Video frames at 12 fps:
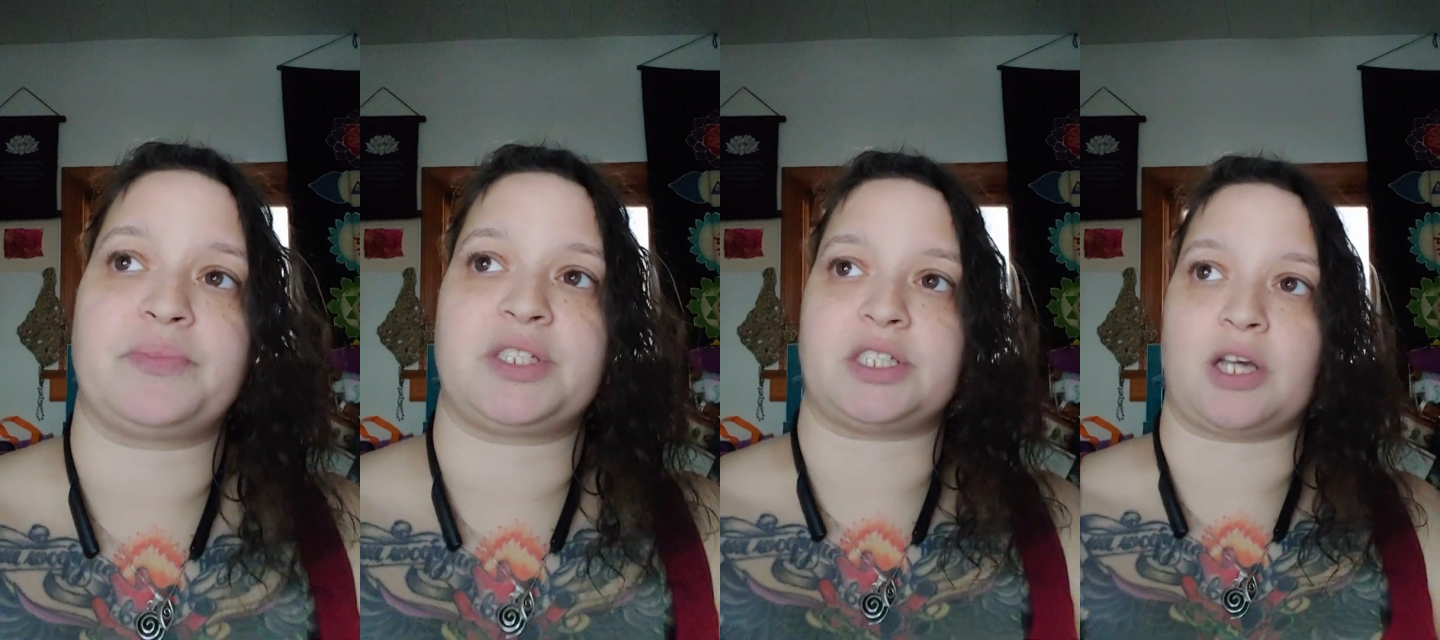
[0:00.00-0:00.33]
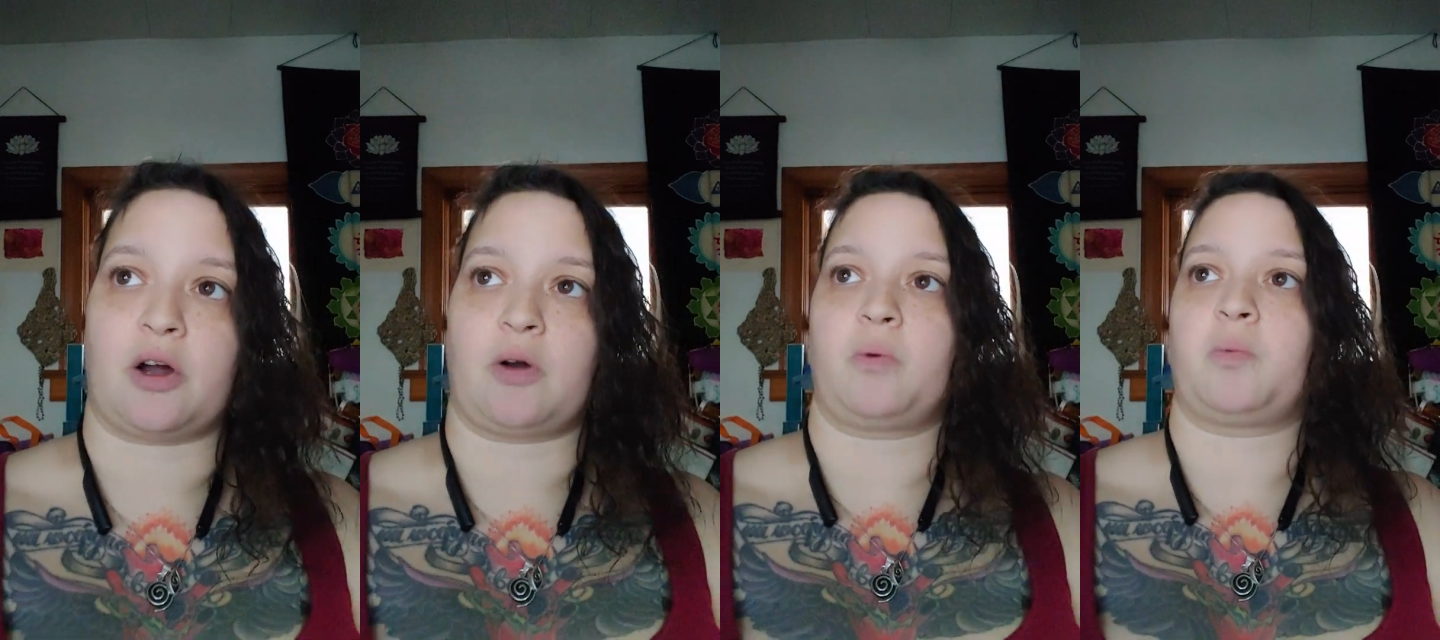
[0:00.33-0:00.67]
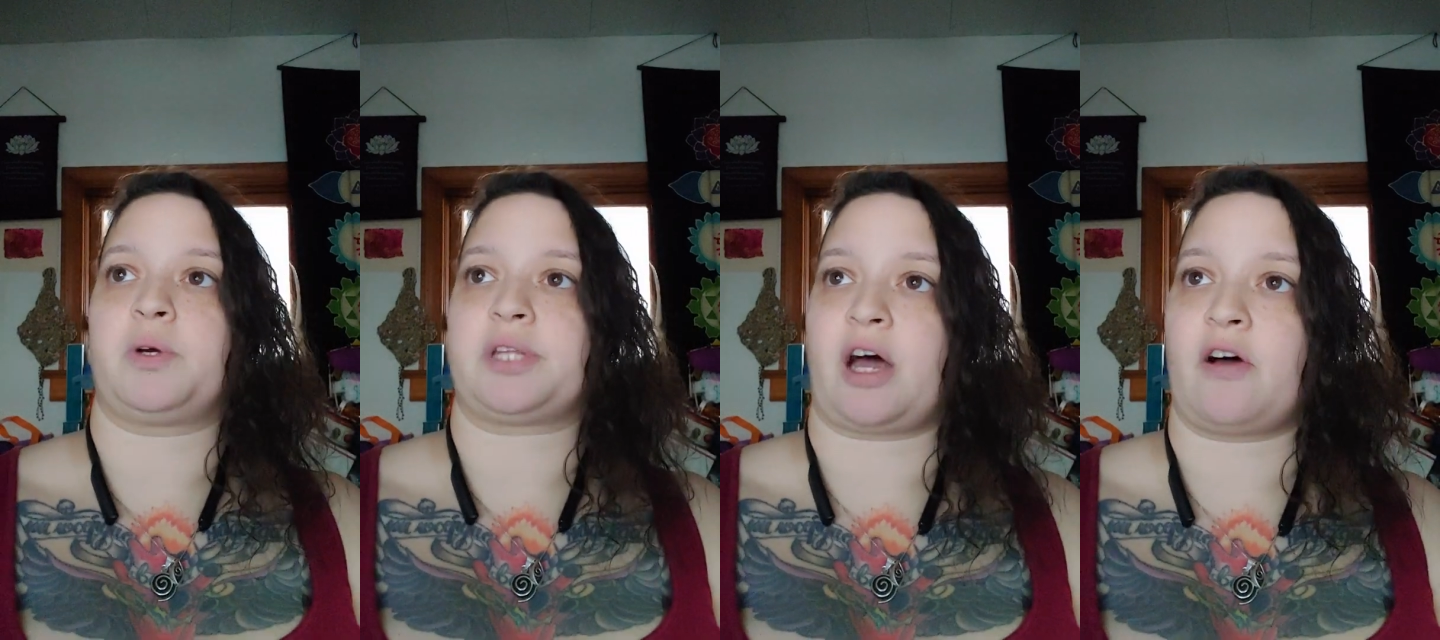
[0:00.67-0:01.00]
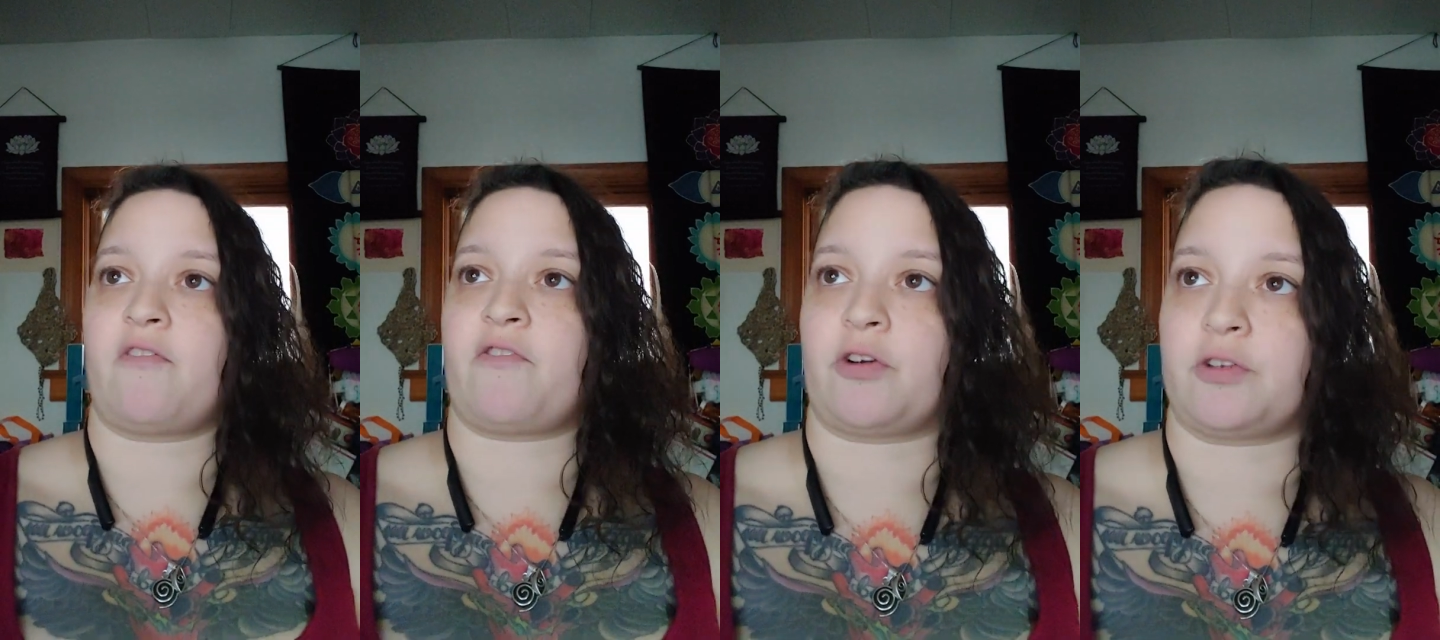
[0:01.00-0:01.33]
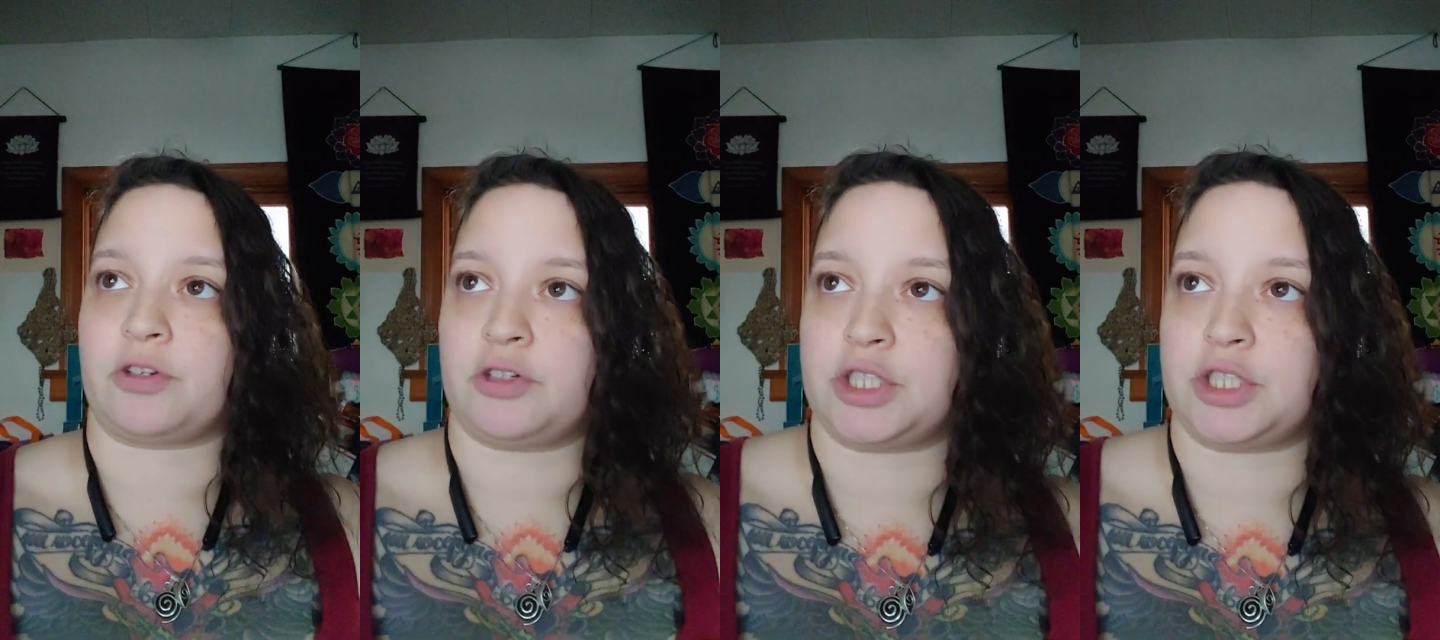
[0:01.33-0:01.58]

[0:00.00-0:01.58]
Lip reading: So without further